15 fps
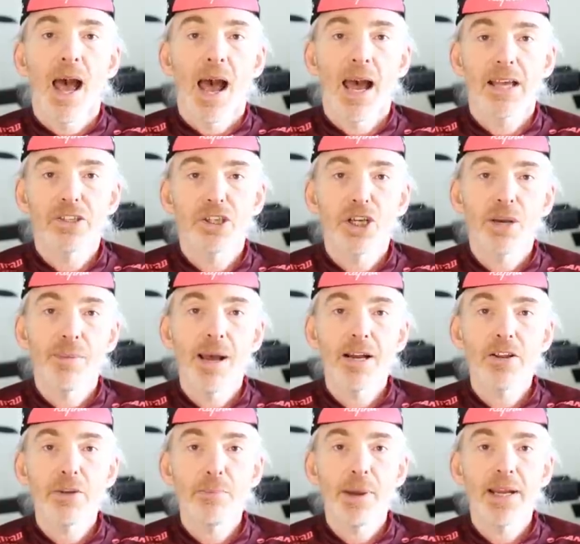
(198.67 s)
As you come out
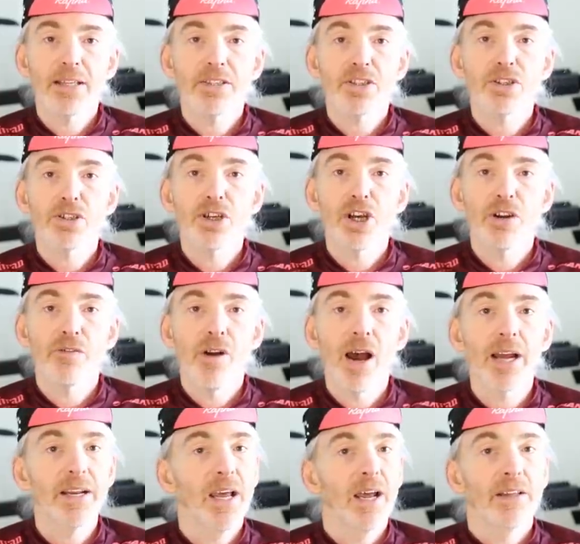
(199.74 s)
of the pens and turn
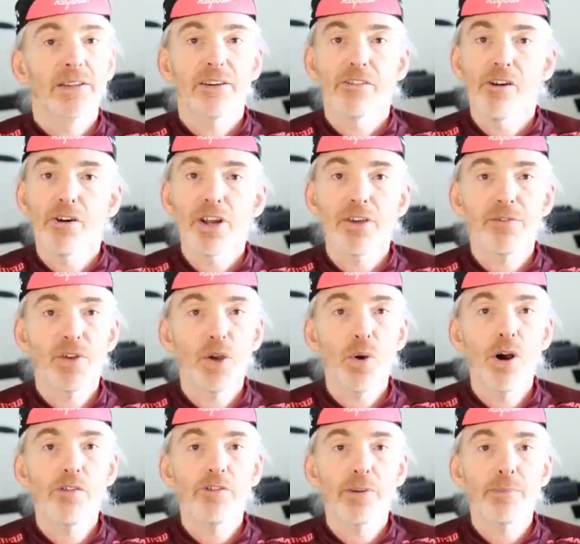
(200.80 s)
right, there are only a few
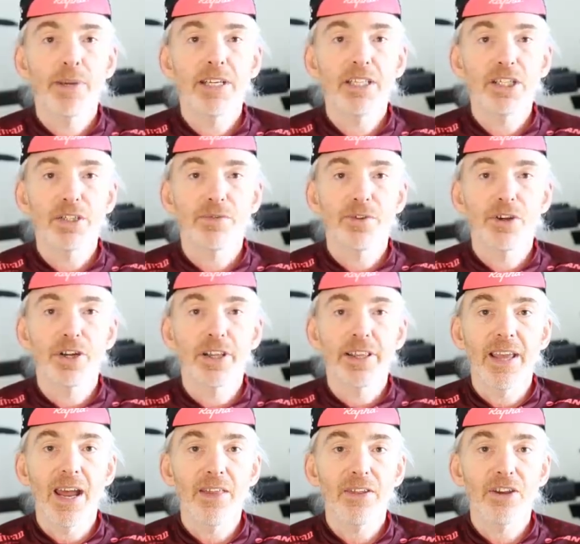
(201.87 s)
hundred meters for you to
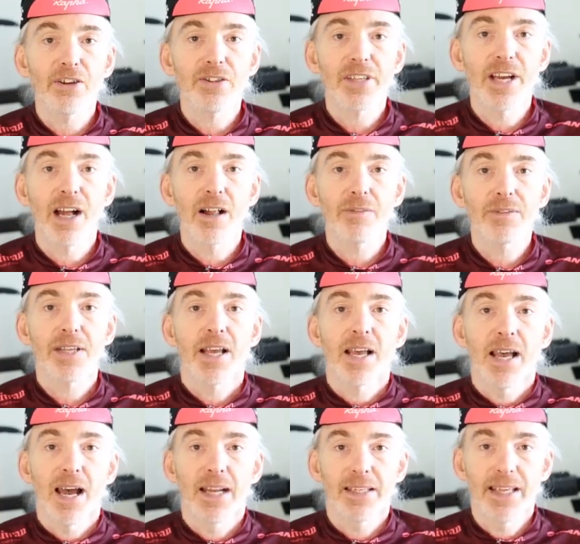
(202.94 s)
gather yourselves
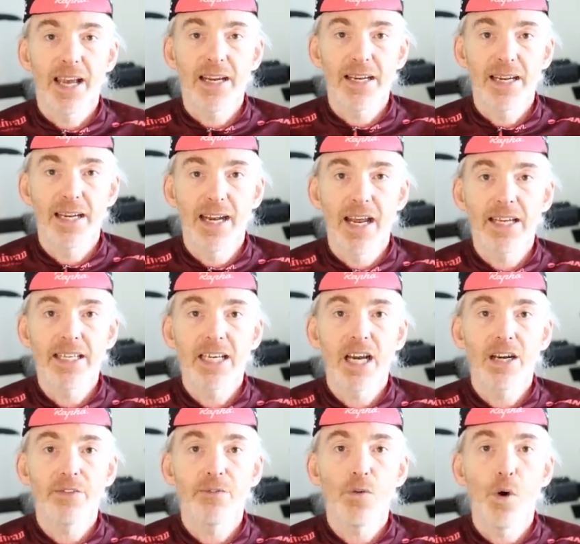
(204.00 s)
and get in any
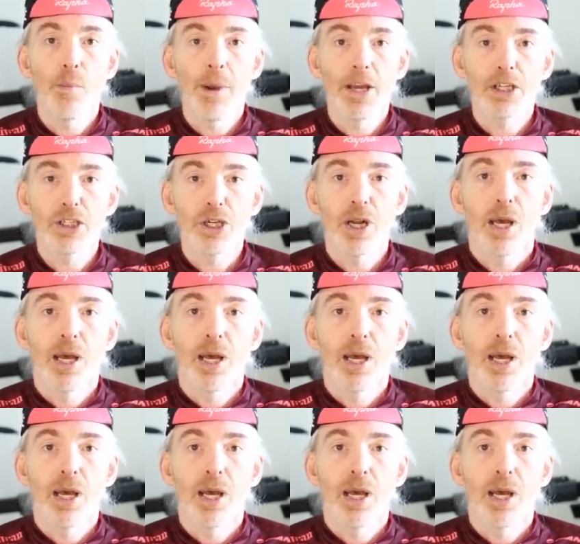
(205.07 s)
kind of formation